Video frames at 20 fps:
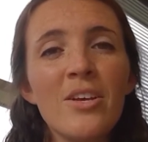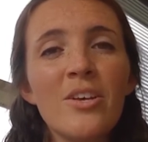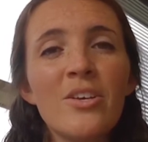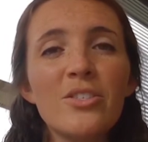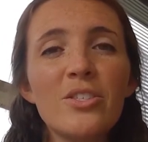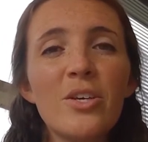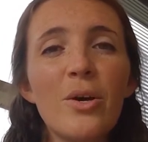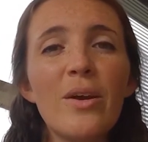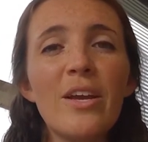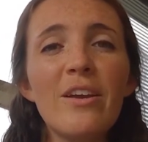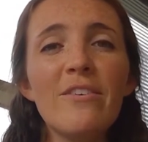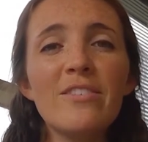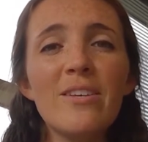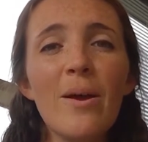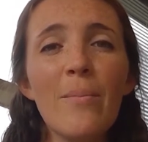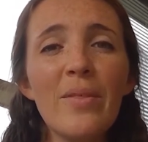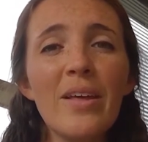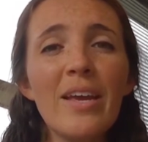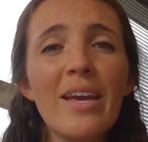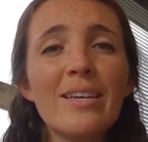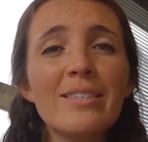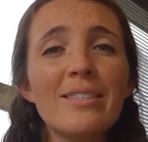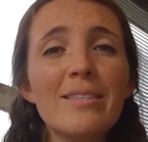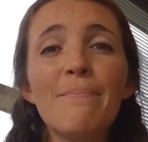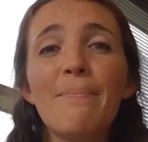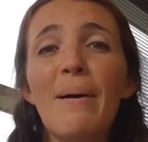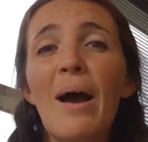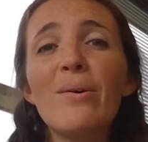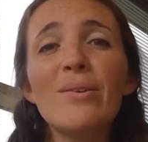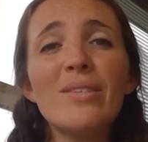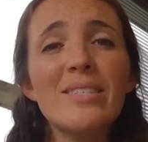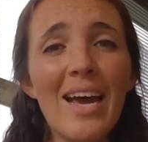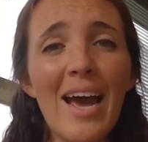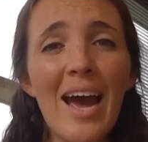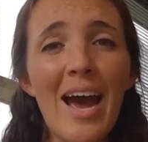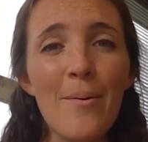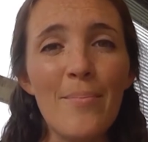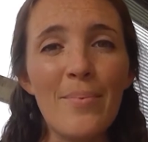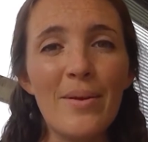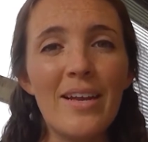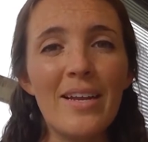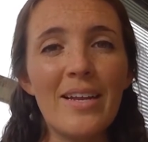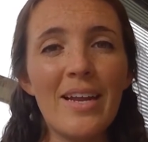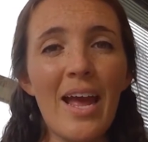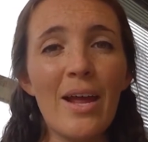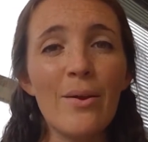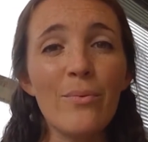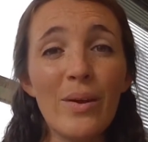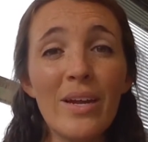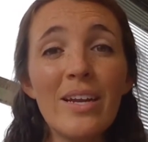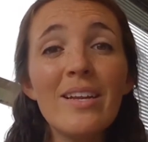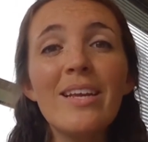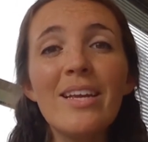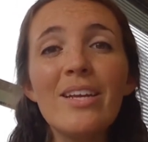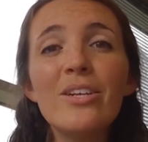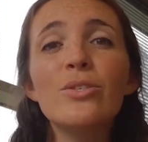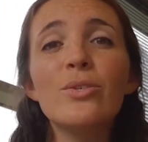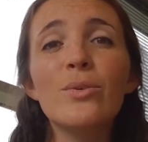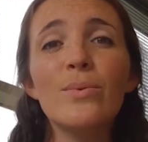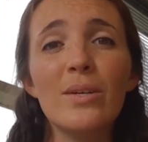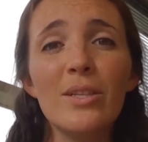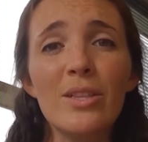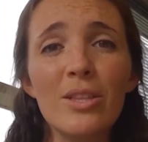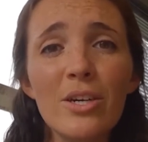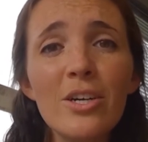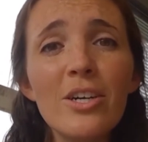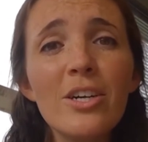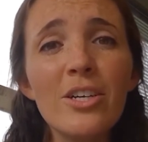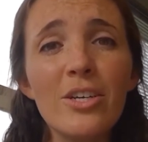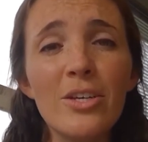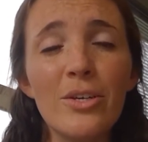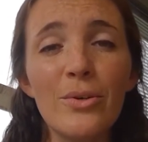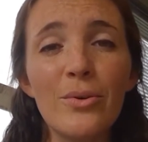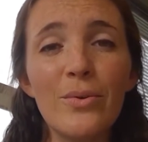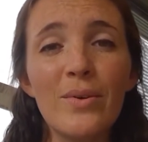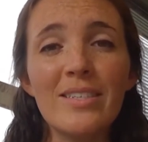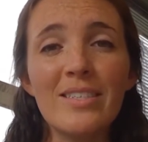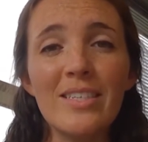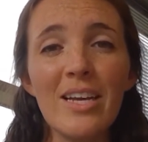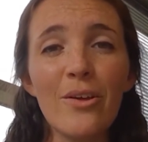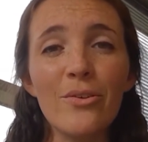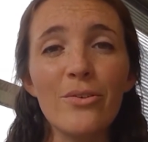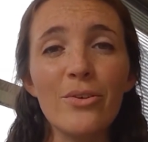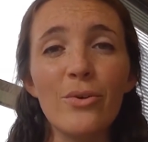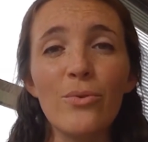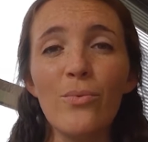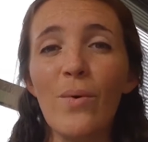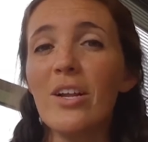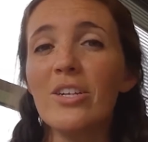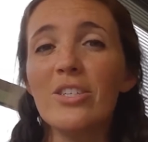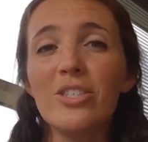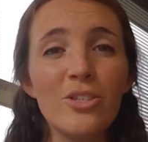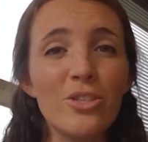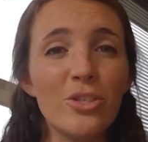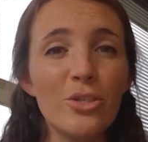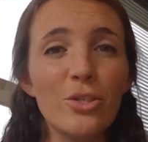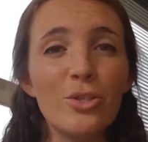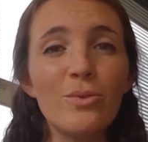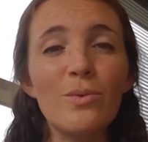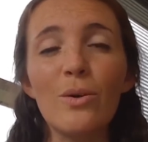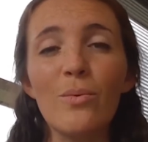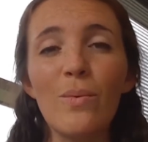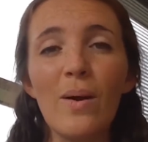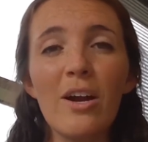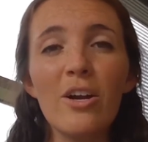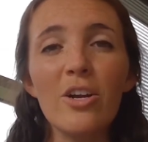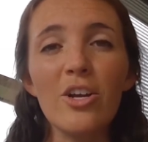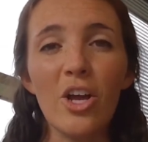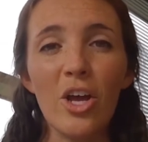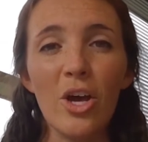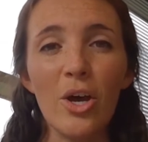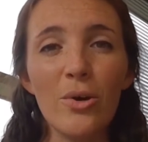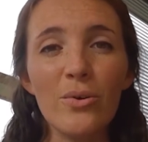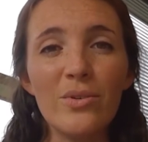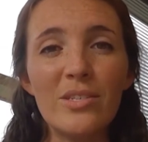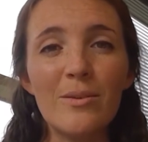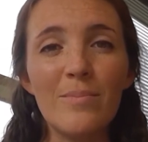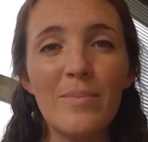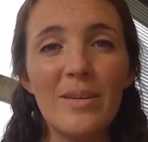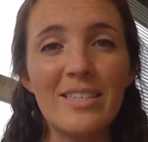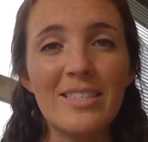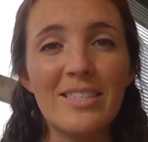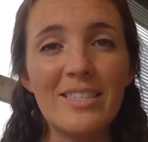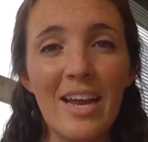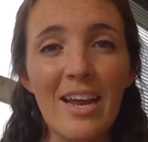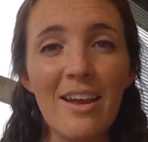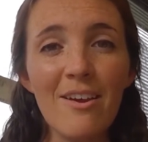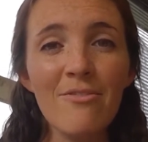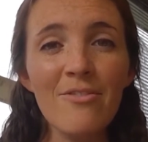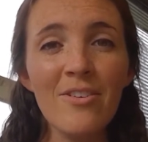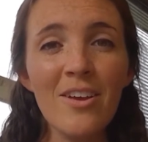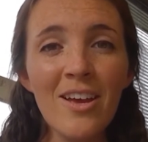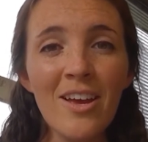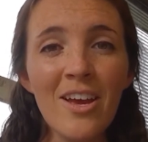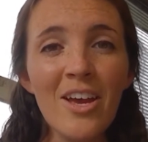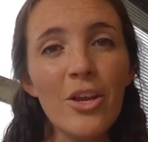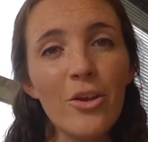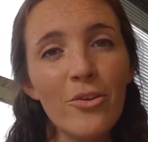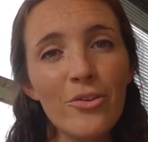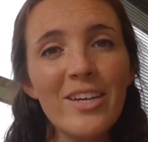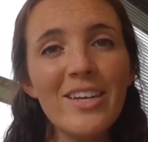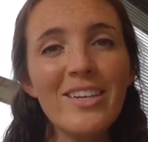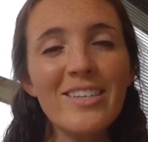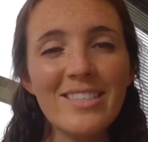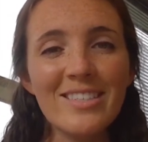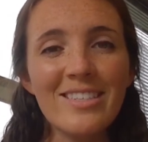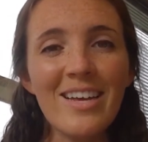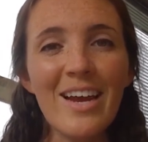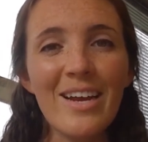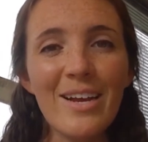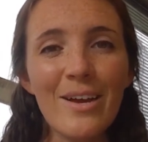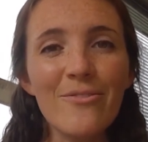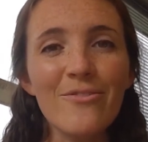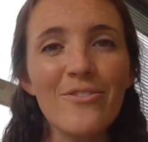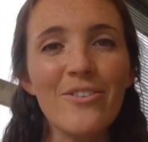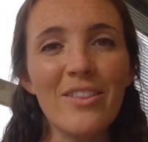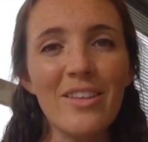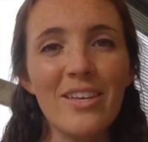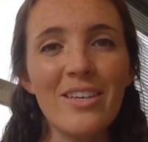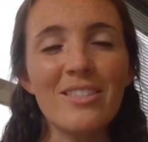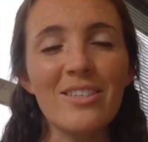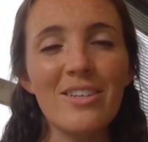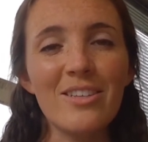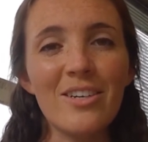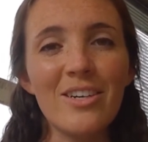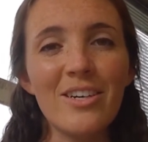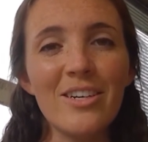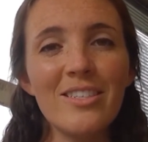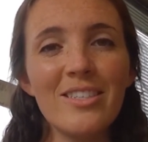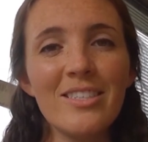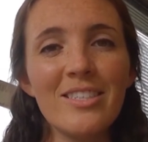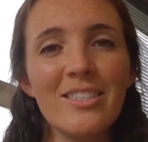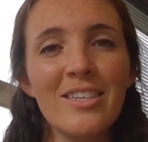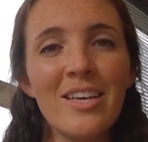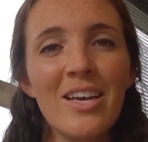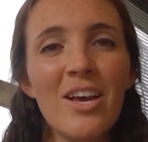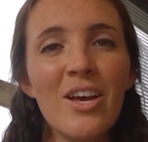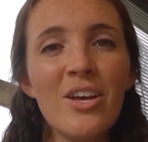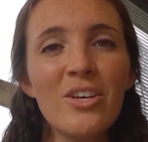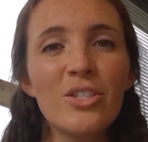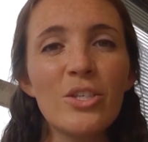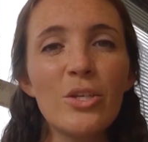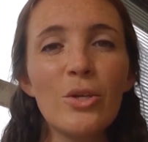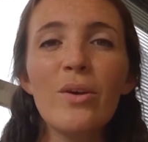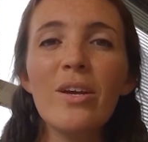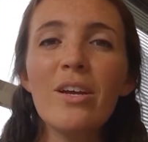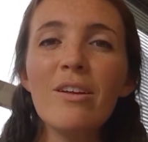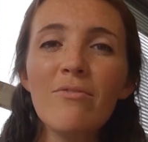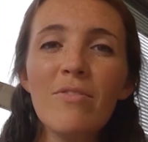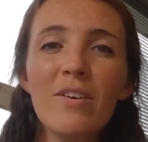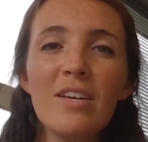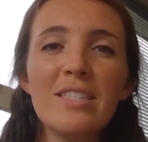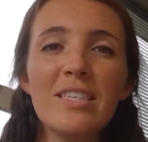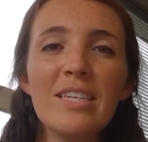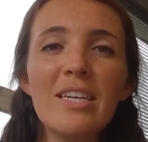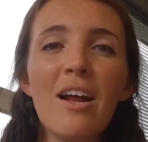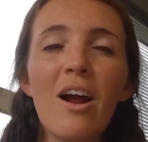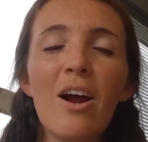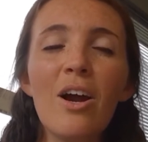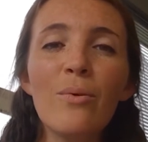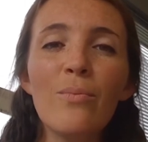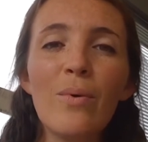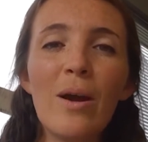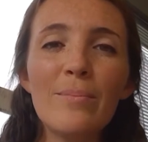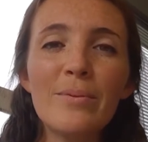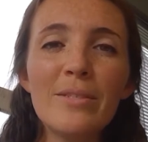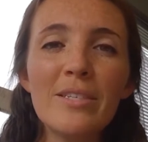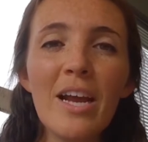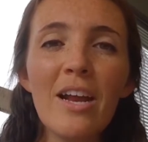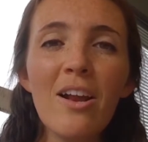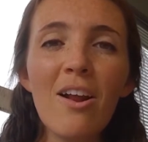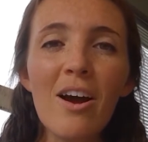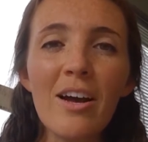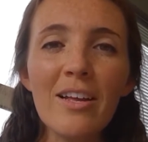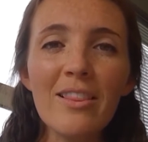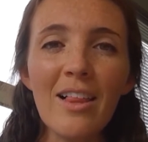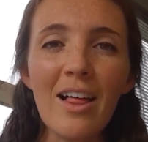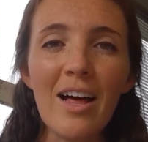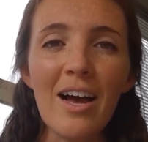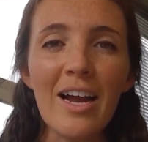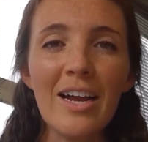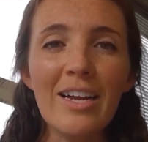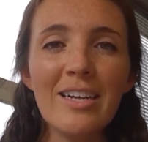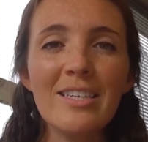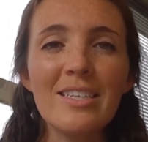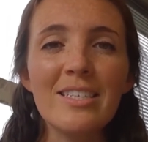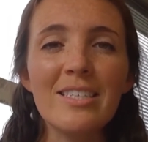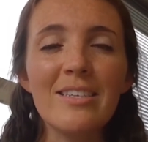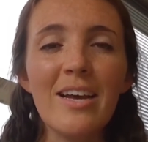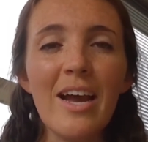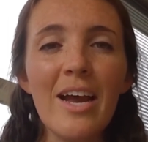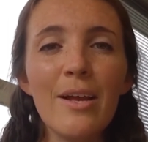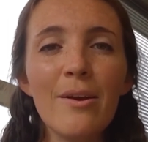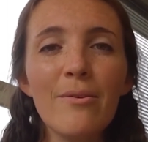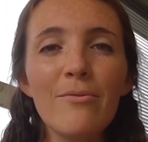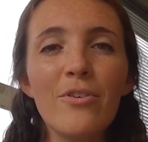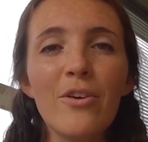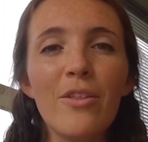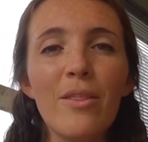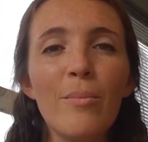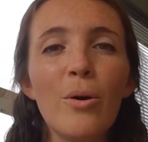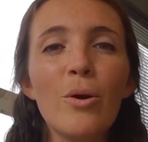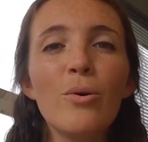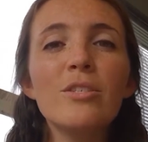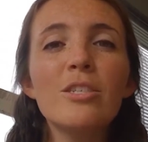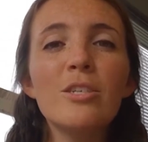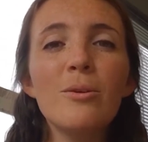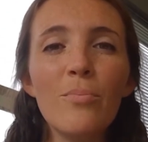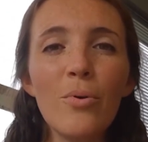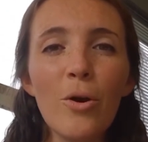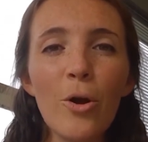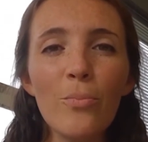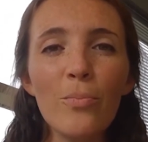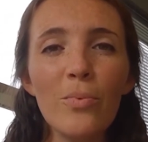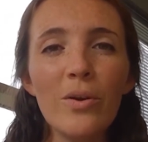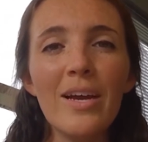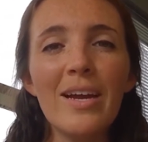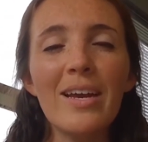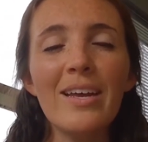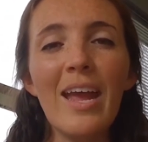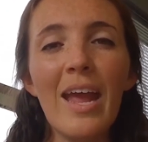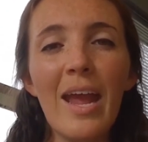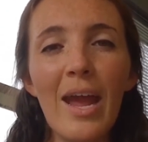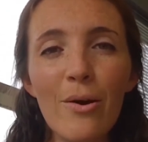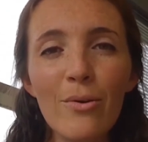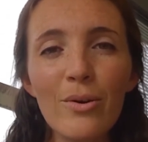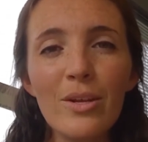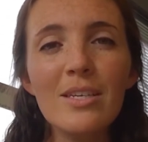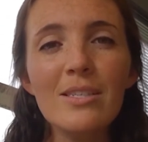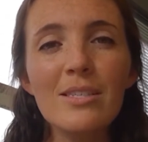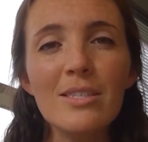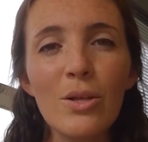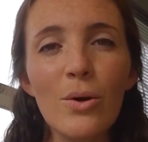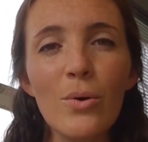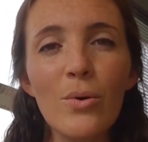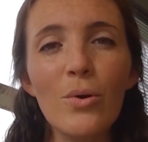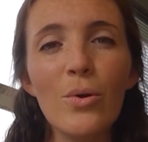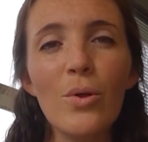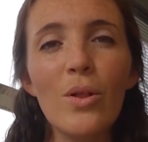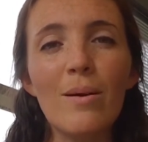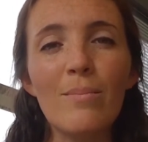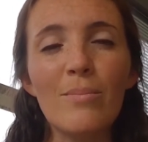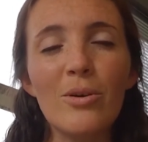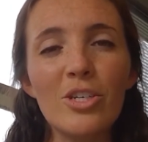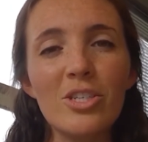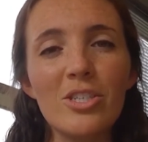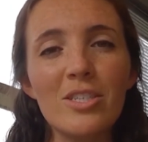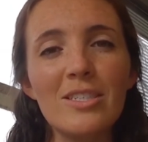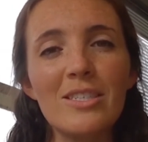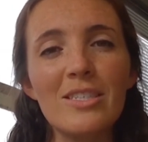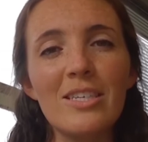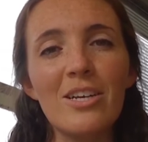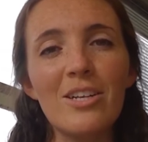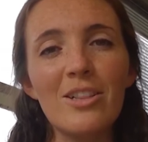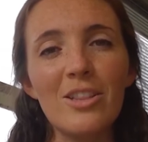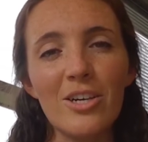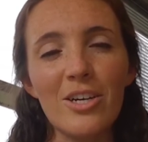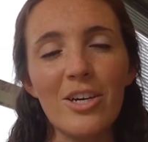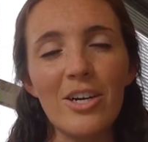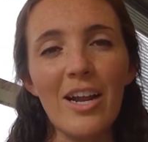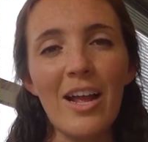So if something is about to happen and we need to alert you and tell you what to do or where to go to be safe, you'll need to sign up for these alerts. So you can visit our website online to sign up for the most appropriate county's local emergency alert.